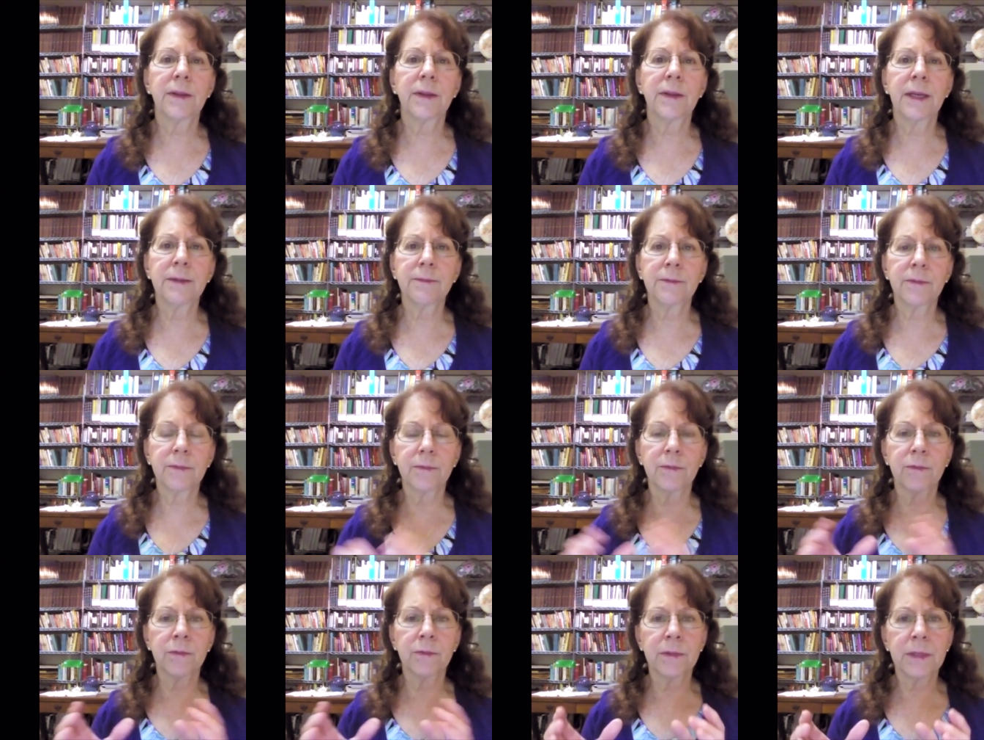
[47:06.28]
it
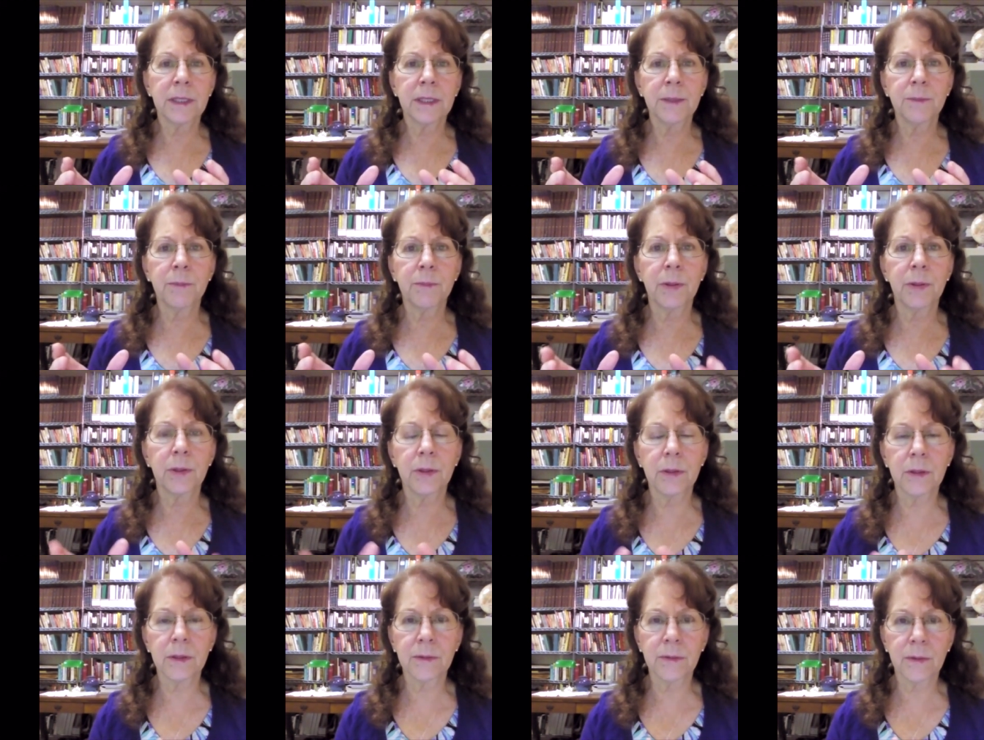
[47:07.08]
really
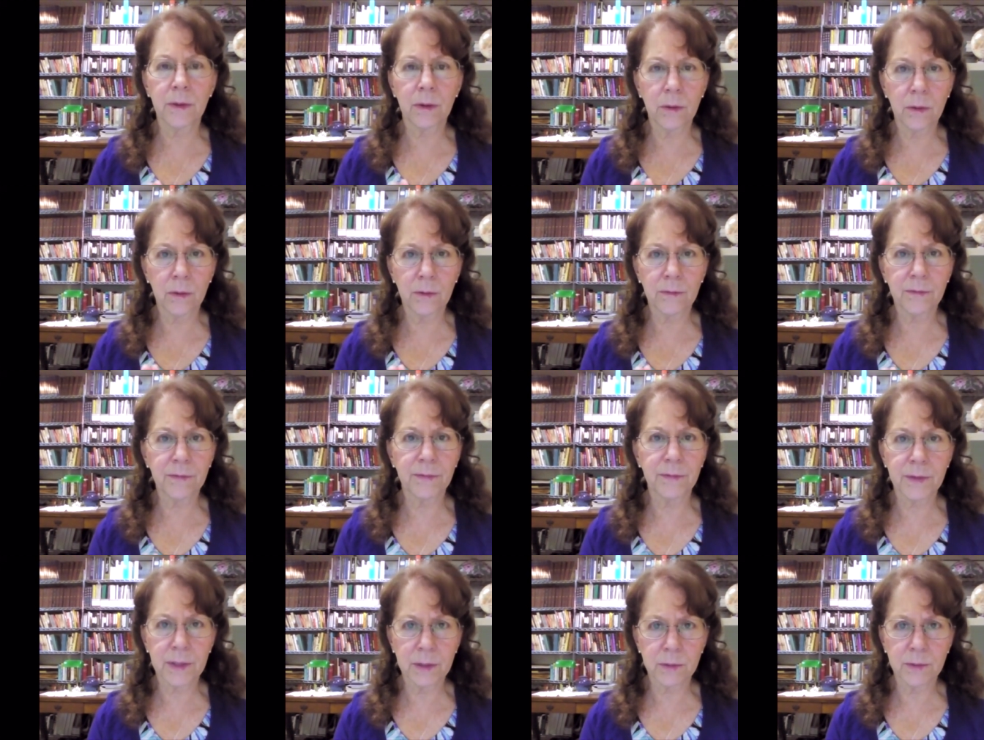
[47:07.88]
pulled the whole
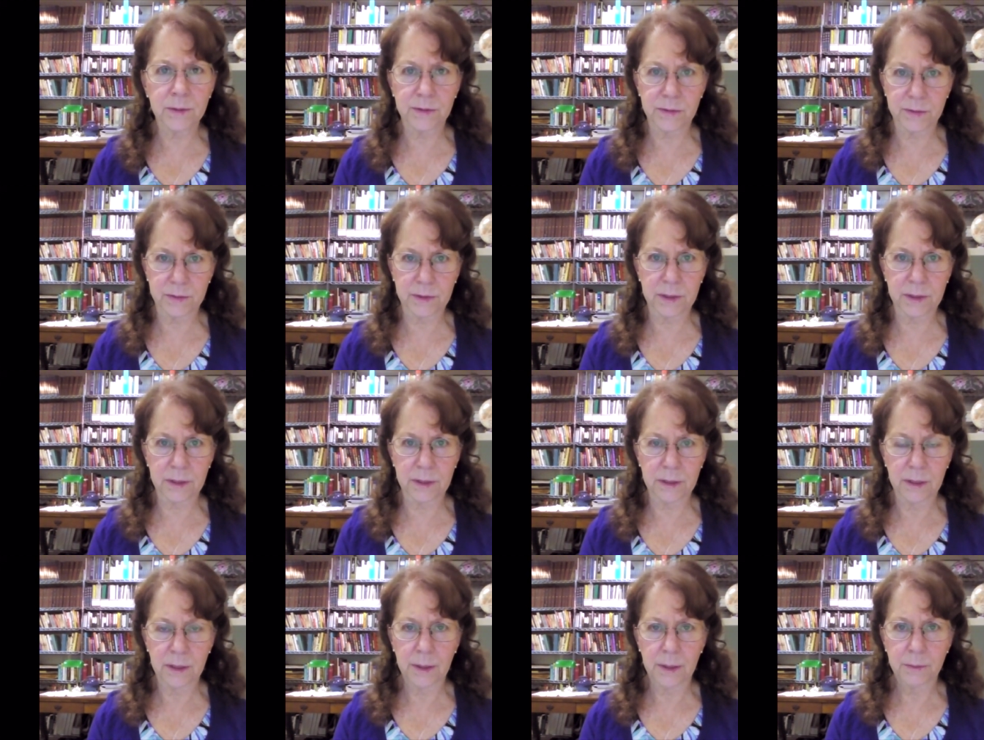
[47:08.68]
frequency